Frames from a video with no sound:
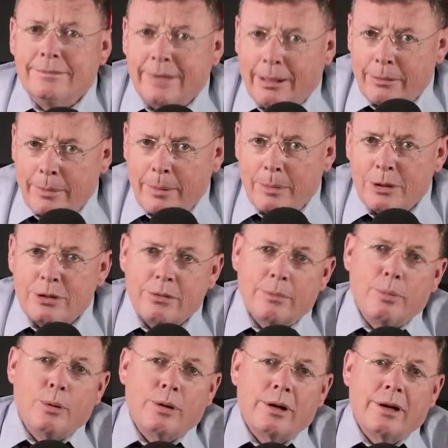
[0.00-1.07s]
Now remember, she
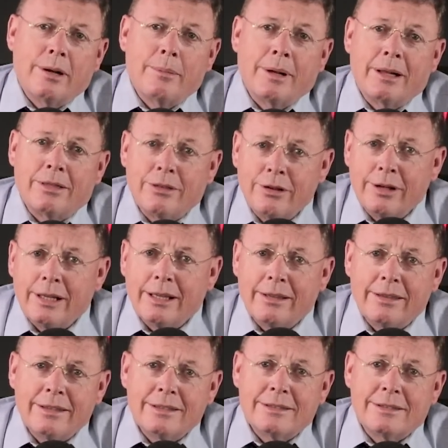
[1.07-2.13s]
reported on May
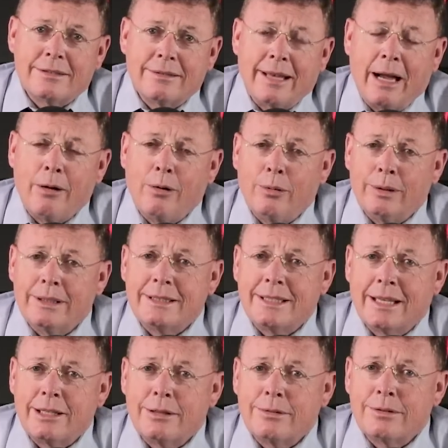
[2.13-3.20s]
30th and is now only
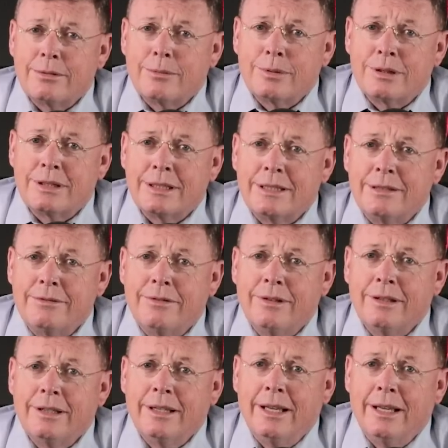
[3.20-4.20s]
set to receive